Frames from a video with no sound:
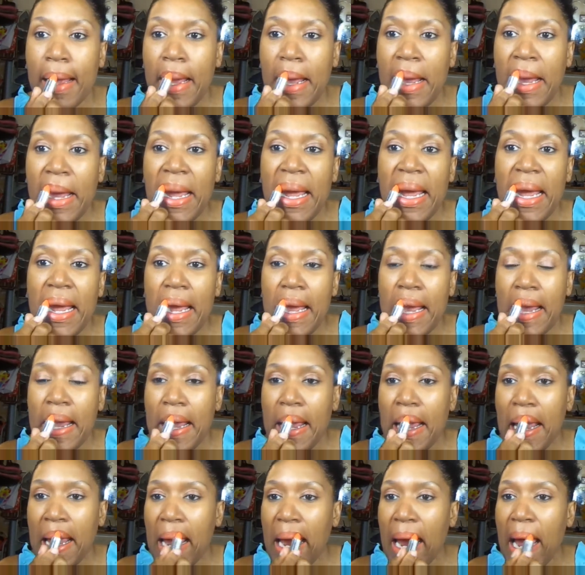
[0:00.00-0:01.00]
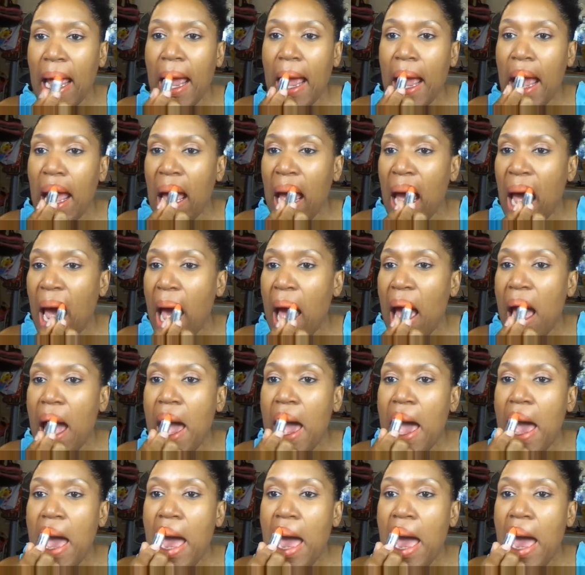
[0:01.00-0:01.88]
Nothing is said.